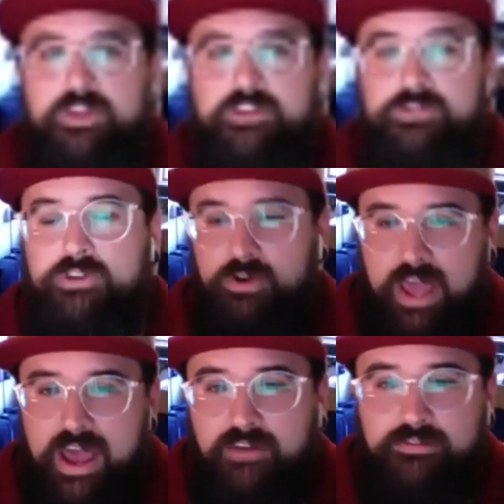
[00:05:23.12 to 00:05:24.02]
you don't
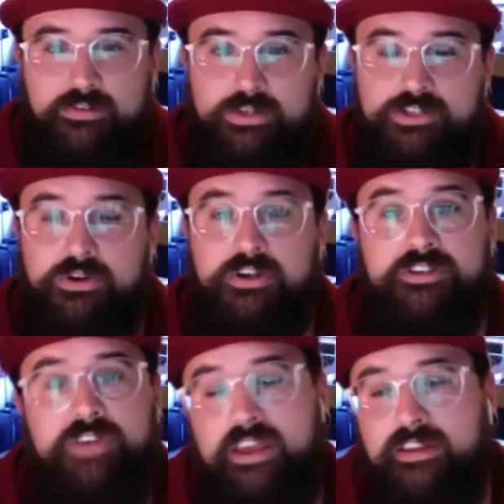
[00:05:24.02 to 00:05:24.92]
have, but you
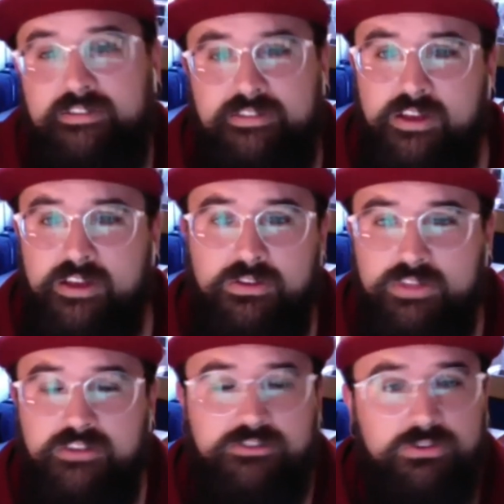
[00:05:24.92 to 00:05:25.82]
also can't sell
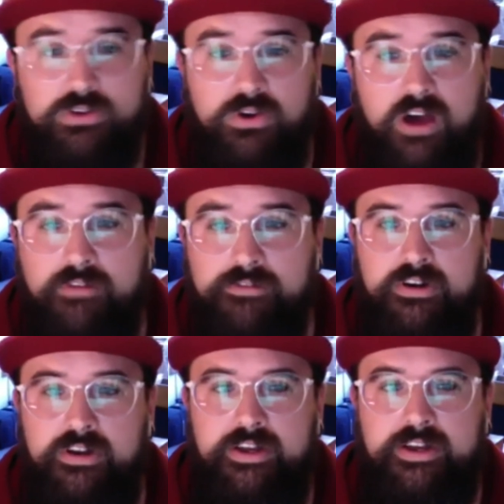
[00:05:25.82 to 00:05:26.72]
things you don't offer.
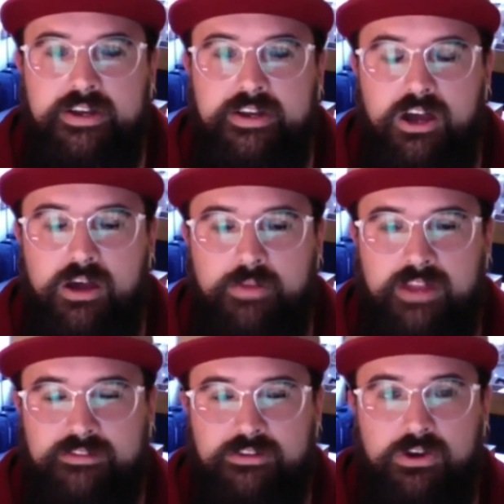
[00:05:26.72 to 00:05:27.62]

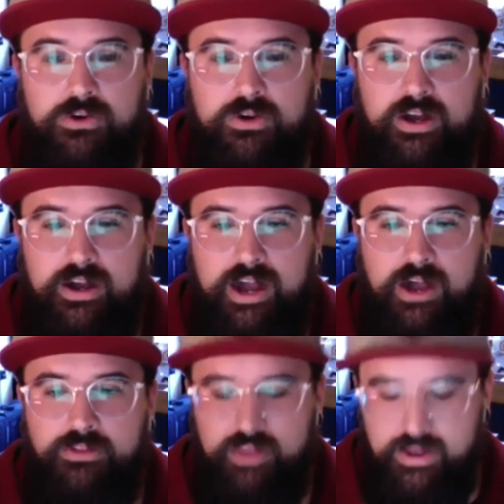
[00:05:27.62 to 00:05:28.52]
And so
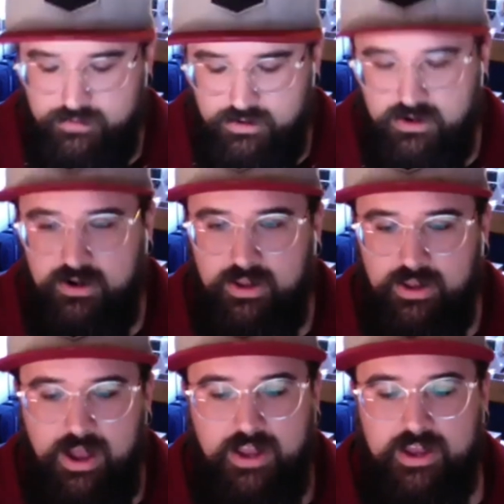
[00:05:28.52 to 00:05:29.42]

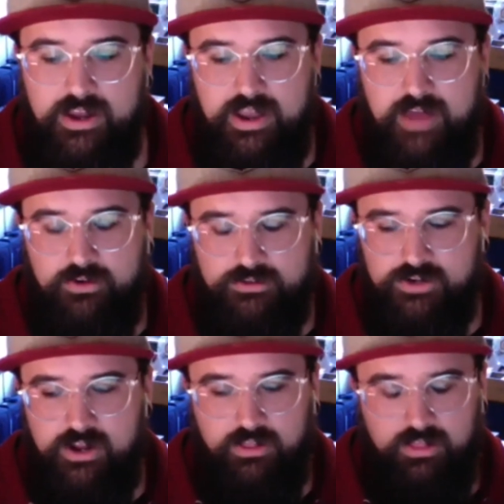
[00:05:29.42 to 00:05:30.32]
I kind of never try
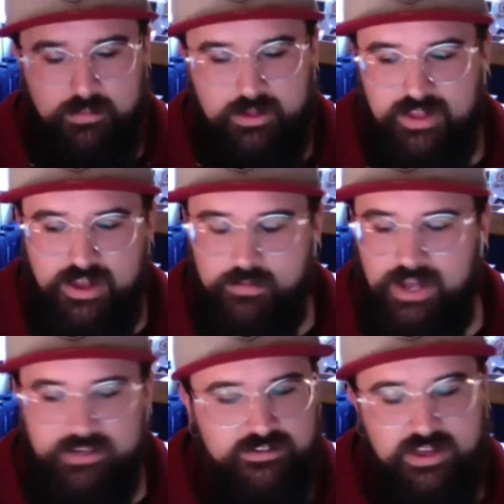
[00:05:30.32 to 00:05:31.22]
to limit them. I
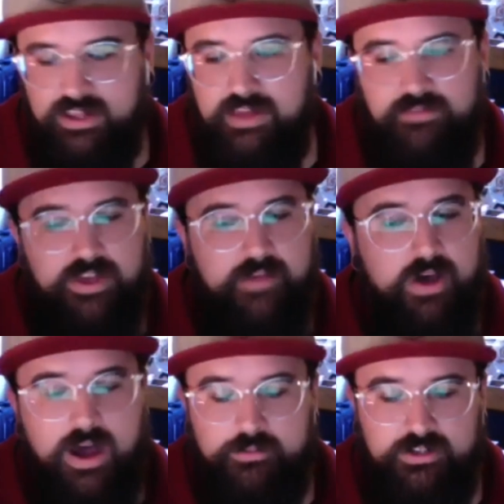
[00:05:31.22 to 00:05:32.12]
just kind of give them
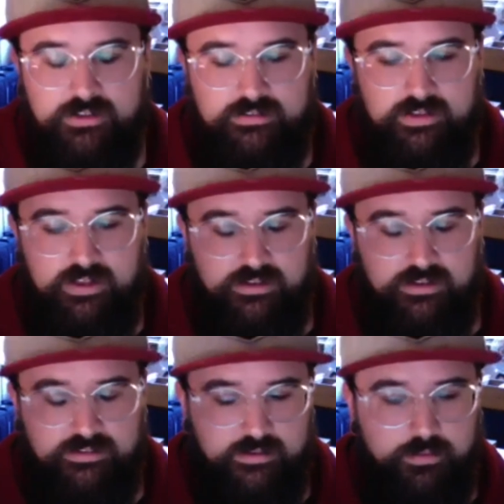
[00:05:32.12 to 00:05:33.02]
options in a
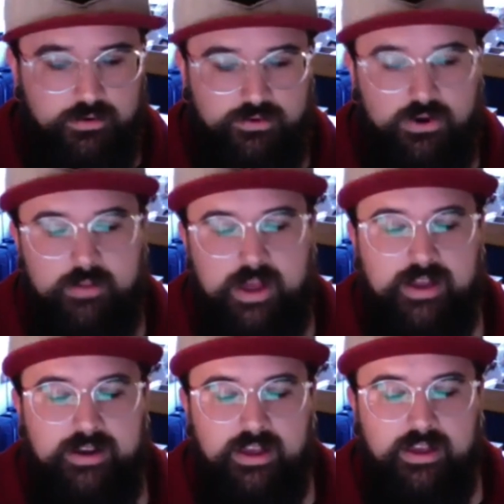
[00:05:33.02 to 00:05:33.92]
simple format
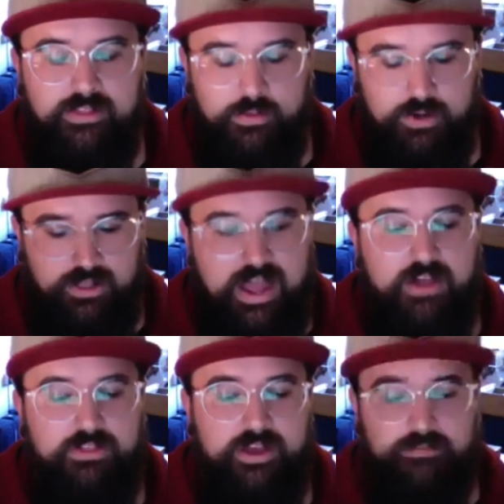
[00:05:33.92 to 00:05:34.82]
that would allow
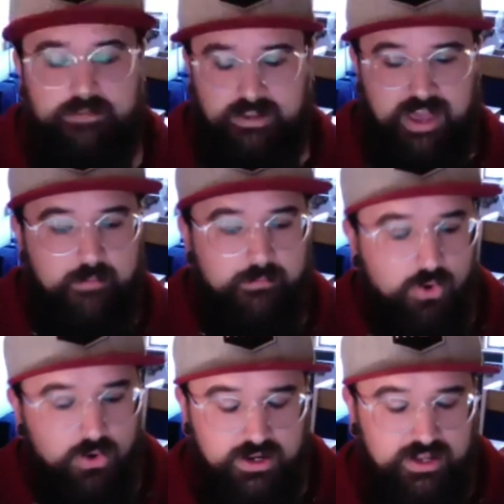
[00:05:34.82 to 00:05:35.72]
them to get
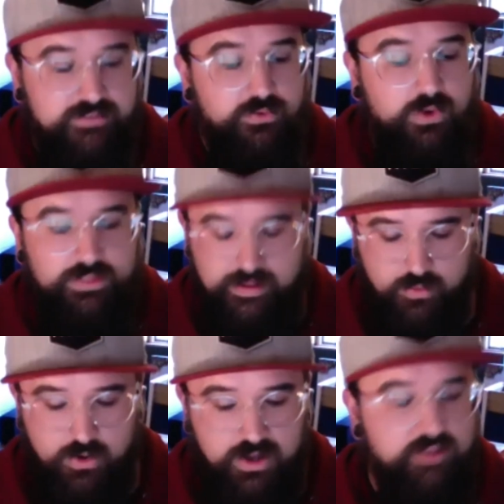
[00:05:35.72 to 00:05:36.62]
more if what they
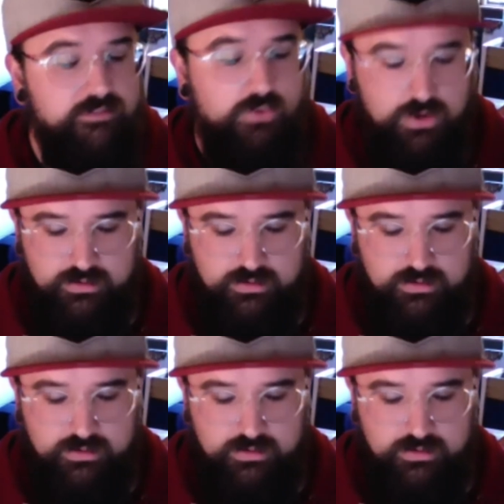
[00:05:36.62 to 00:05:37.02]
want is more.